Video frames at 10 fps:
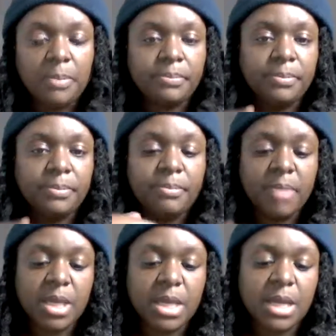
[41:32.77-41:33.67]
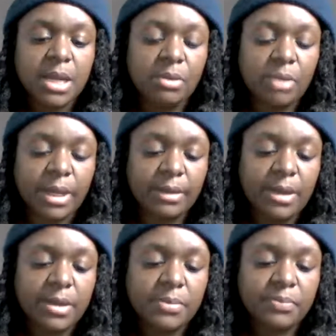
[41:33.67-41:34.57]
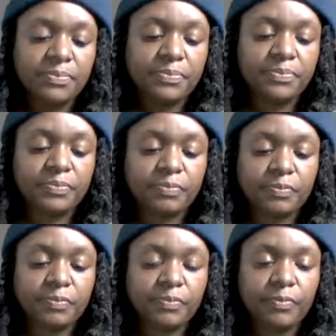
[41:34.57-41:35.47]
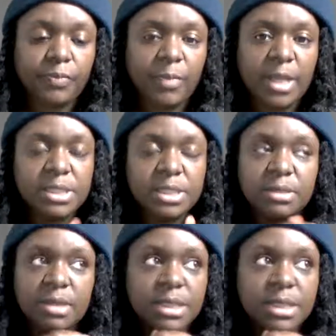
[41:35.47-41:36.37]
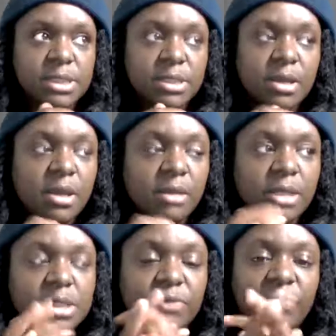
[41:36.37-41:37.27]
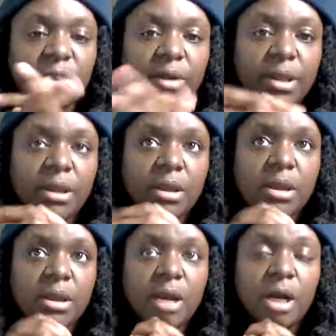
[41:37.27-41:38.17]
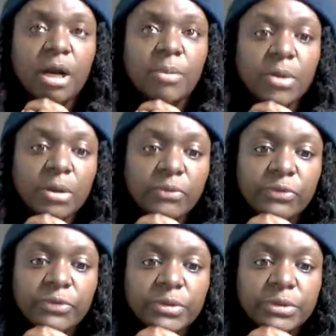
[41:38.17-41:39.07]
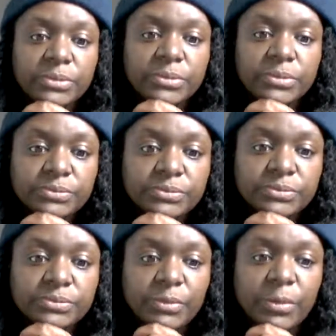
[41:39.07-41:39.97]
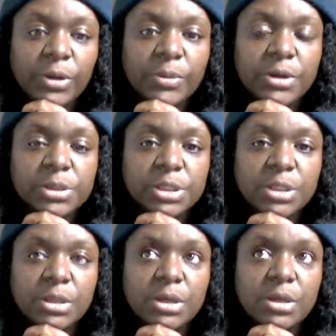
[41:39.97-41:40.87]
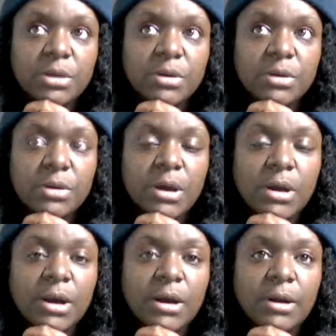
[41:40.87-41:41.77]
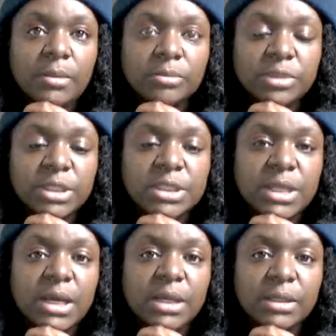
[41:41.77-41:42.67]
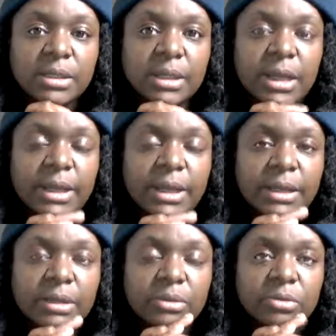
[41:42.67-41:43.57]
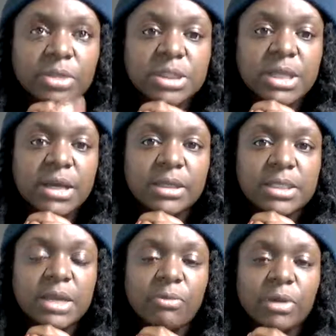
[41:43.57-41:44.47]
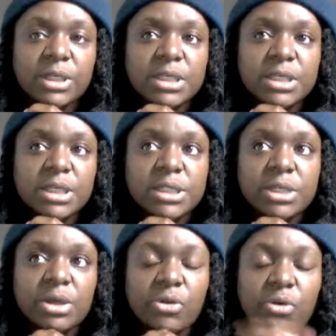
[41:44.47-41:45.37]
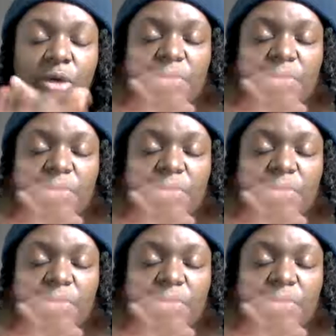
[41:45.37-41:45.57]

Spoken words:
me, and I don't like that. That's a very hurtful feeling when a person does not willing to get to